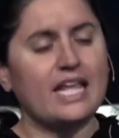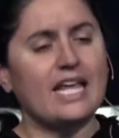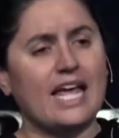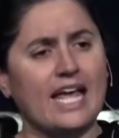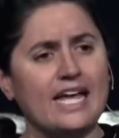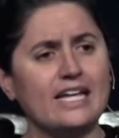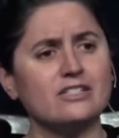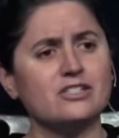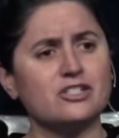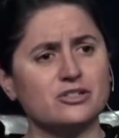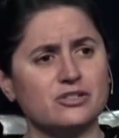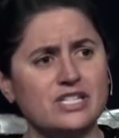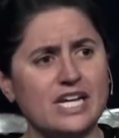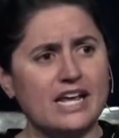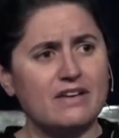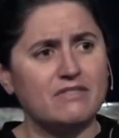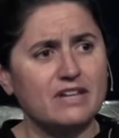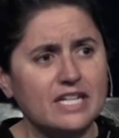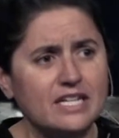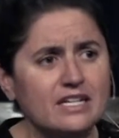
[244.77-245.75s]
Enter
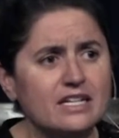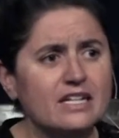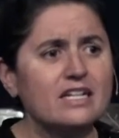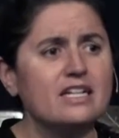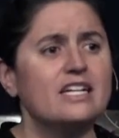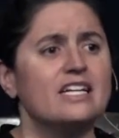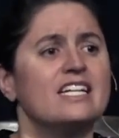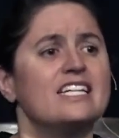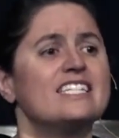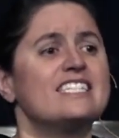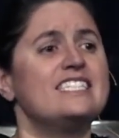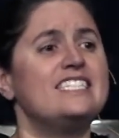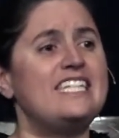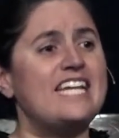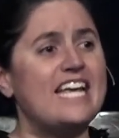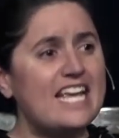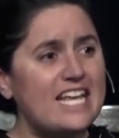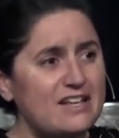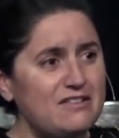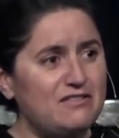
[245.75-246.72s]
David.
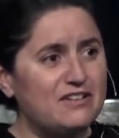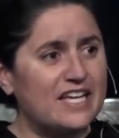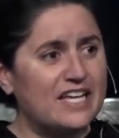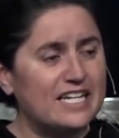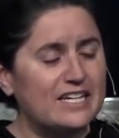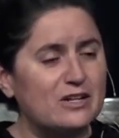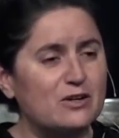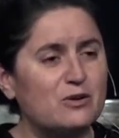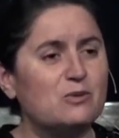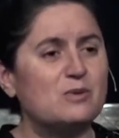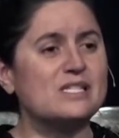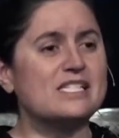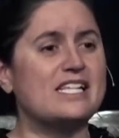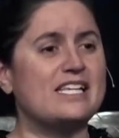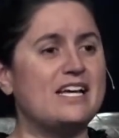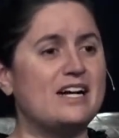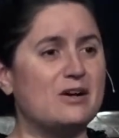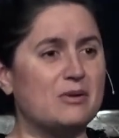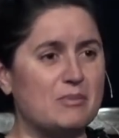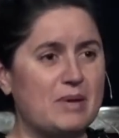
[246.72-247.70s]
David was a
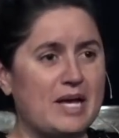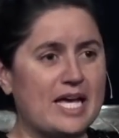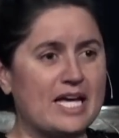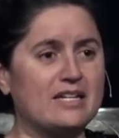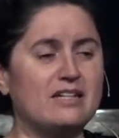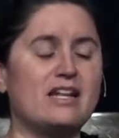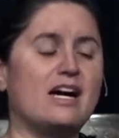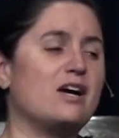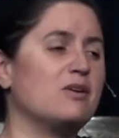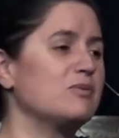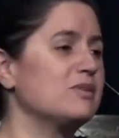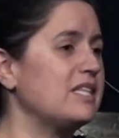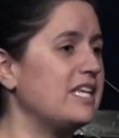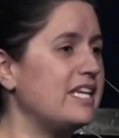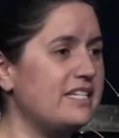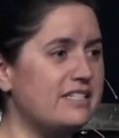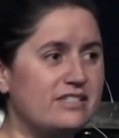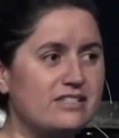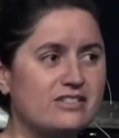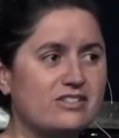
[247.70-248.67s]
young man, not
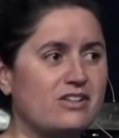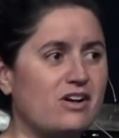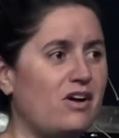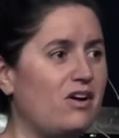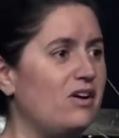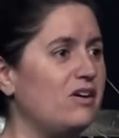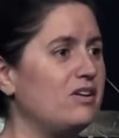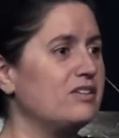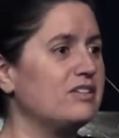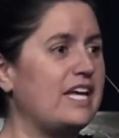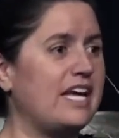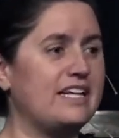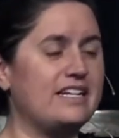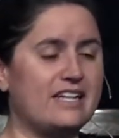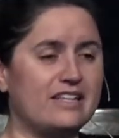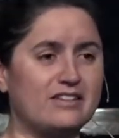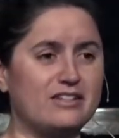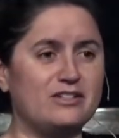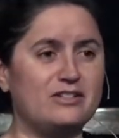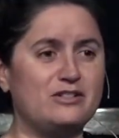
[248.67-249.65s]
related to Saul, had
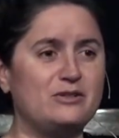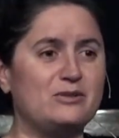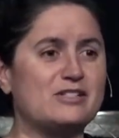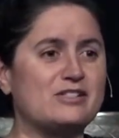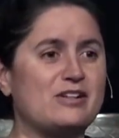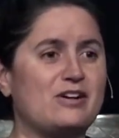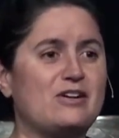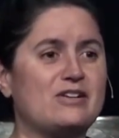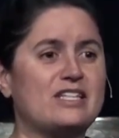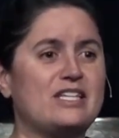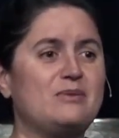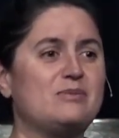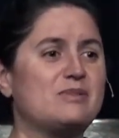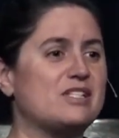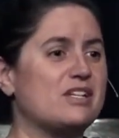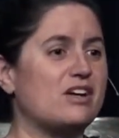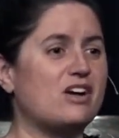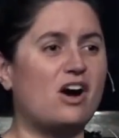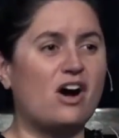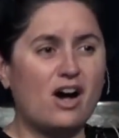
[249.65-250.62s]
nothing to do with Saul. He was
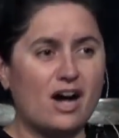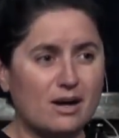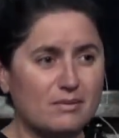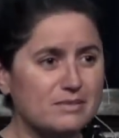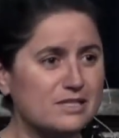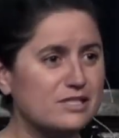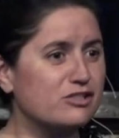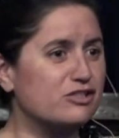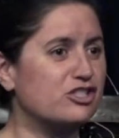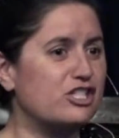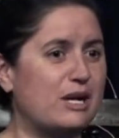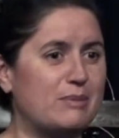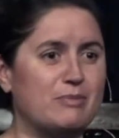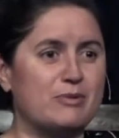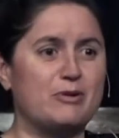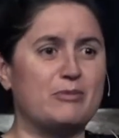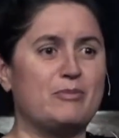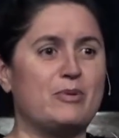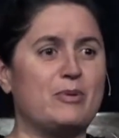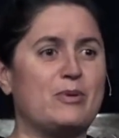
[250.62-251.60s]
a common
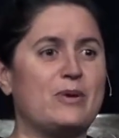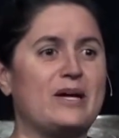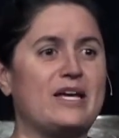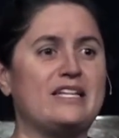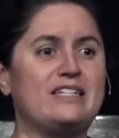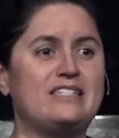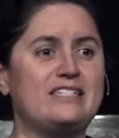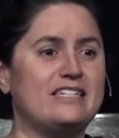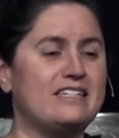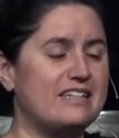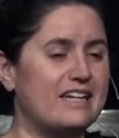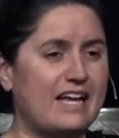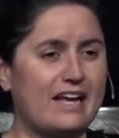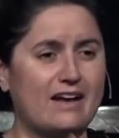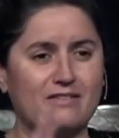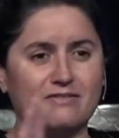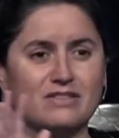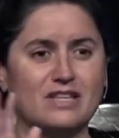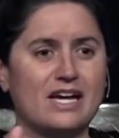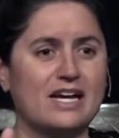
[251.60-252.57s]
shepherd boy, didn't
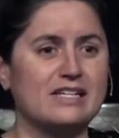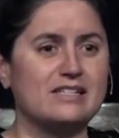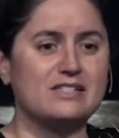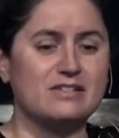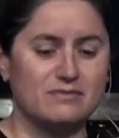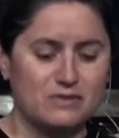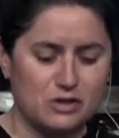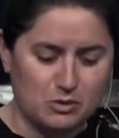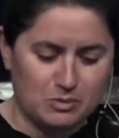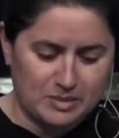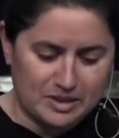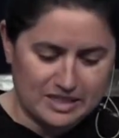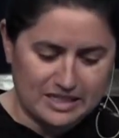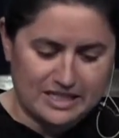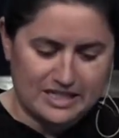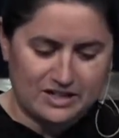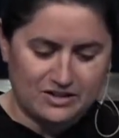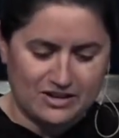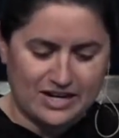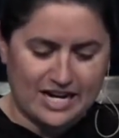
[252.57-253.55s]
have lines of
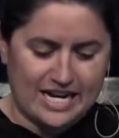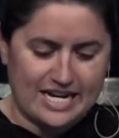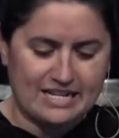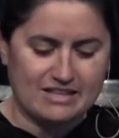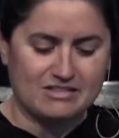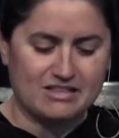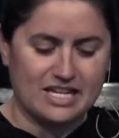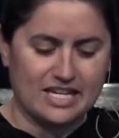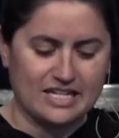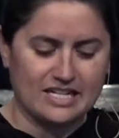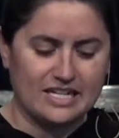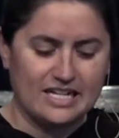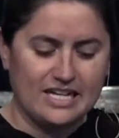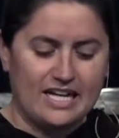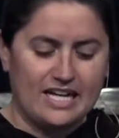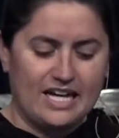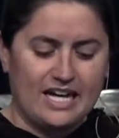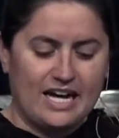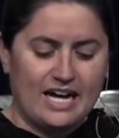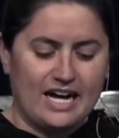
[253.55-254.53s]
nobility or anything.
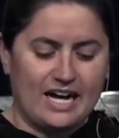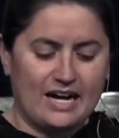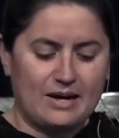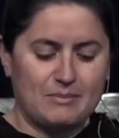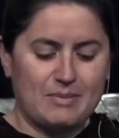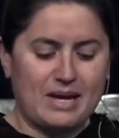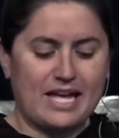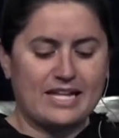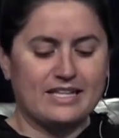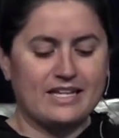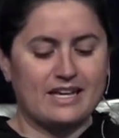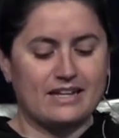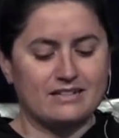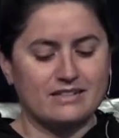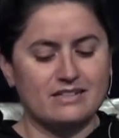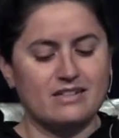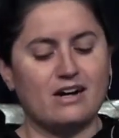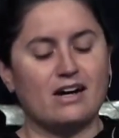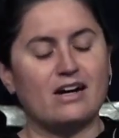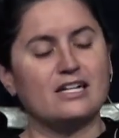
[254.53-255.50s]
Um, and
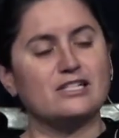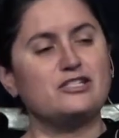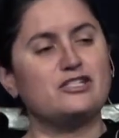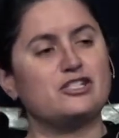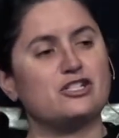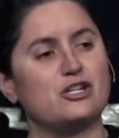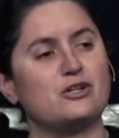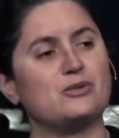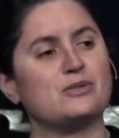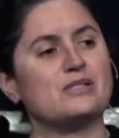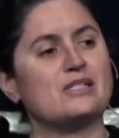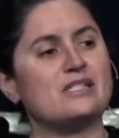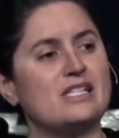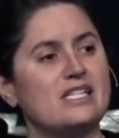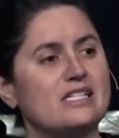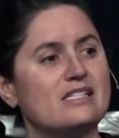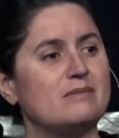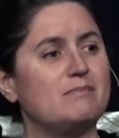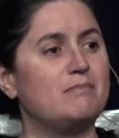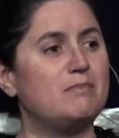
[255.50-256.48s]
yet, God shows
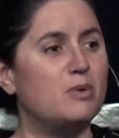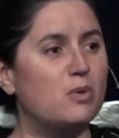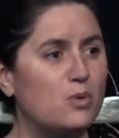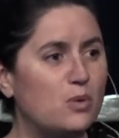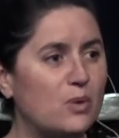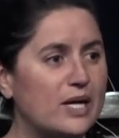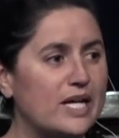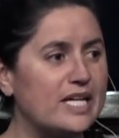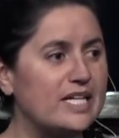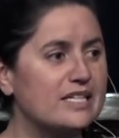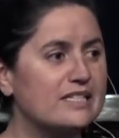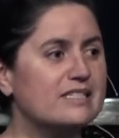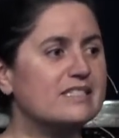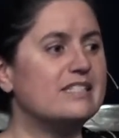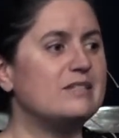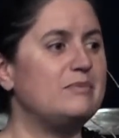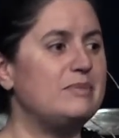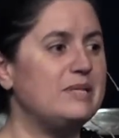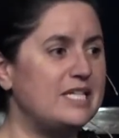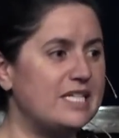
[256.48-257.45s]
this boy
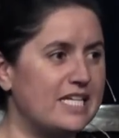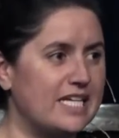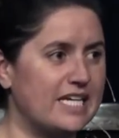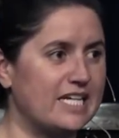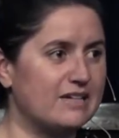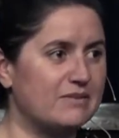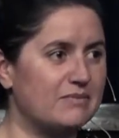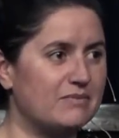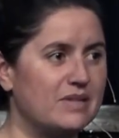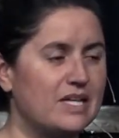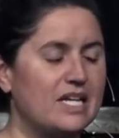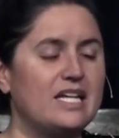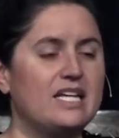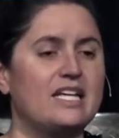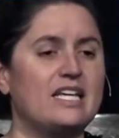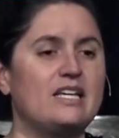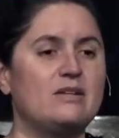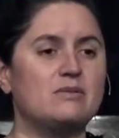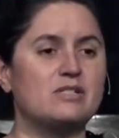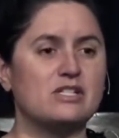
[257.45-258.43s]
to be king.
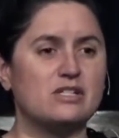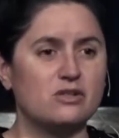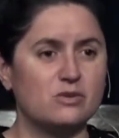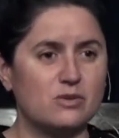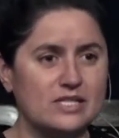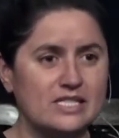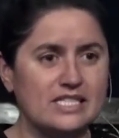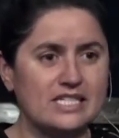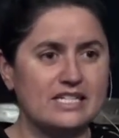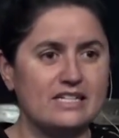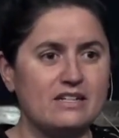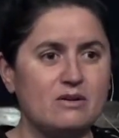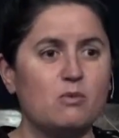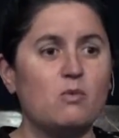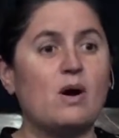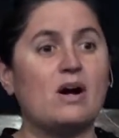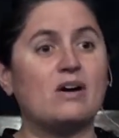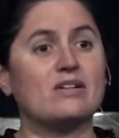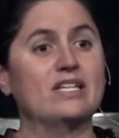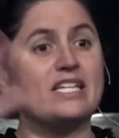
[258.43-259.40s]
He was anointed
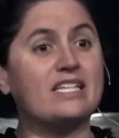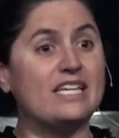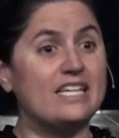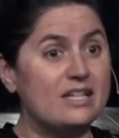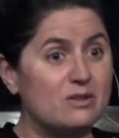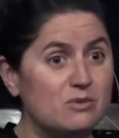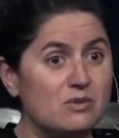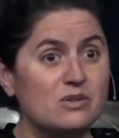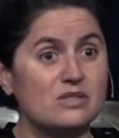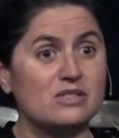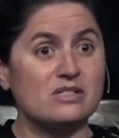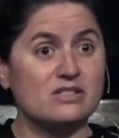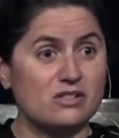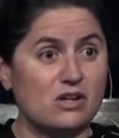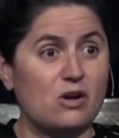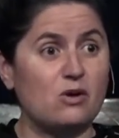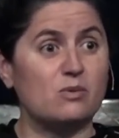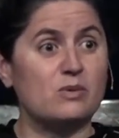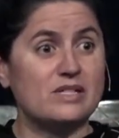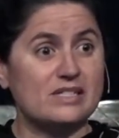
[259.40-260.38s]
while King
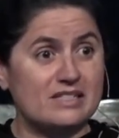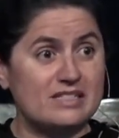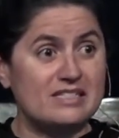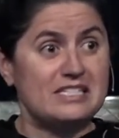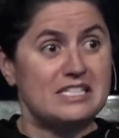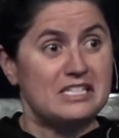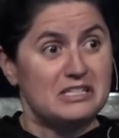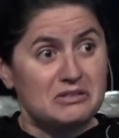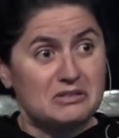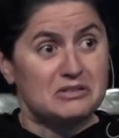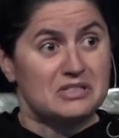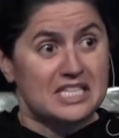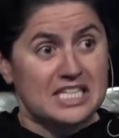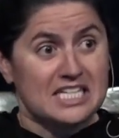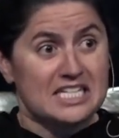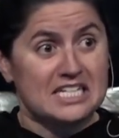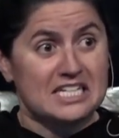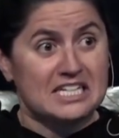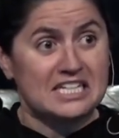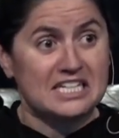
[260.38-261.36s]
Saul was still
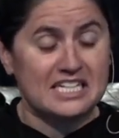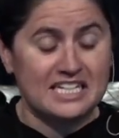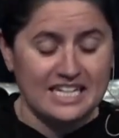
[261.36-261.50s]
king.